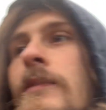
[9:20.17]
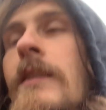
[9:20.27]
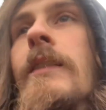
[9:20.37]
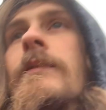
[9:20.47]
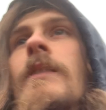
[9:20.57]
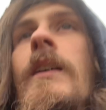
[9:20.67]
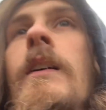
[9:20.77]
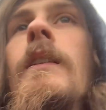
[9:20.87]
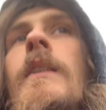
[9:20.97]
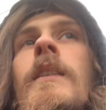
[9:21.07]
Like,
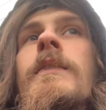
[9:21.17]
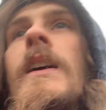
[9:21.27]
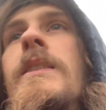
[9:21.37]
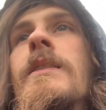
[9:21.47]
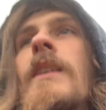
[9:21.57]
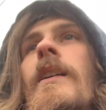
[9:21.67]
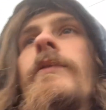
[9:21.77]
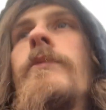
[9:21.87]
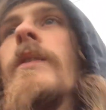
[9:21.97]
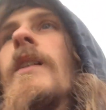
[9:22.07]
they just
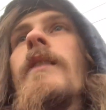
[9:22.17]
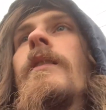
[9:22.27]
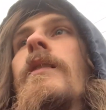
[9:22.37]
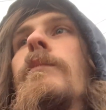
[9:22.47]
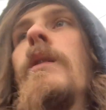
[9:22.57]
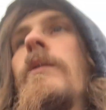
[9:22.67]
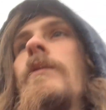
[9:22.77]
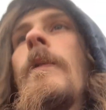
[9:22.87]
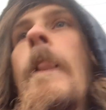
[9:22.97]
everywhere out here, bro.